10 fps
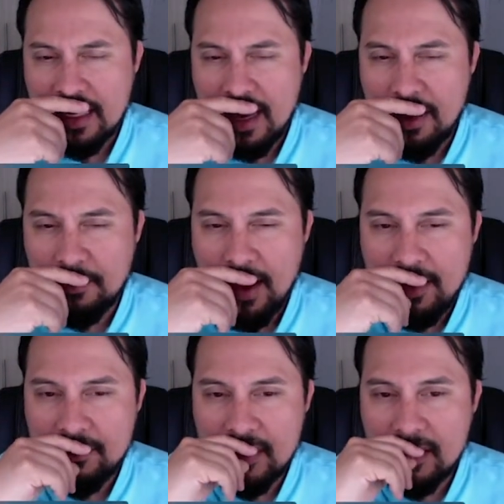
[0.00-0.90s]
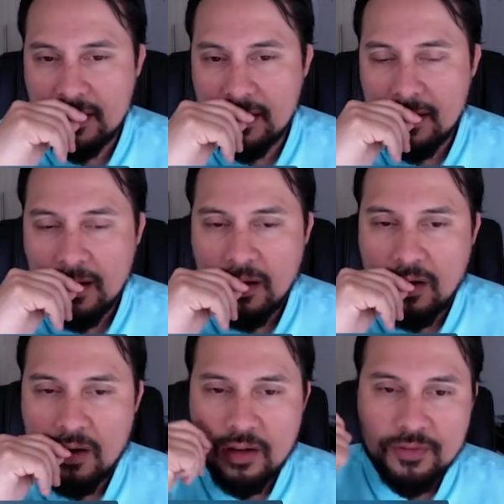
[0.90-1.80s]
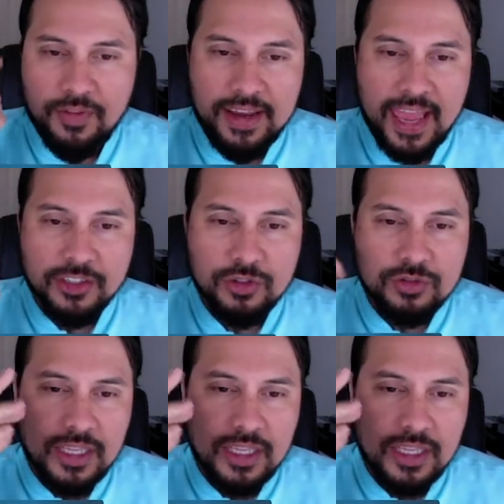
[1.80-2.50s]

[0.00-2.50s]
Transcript: I'm heavy on financials.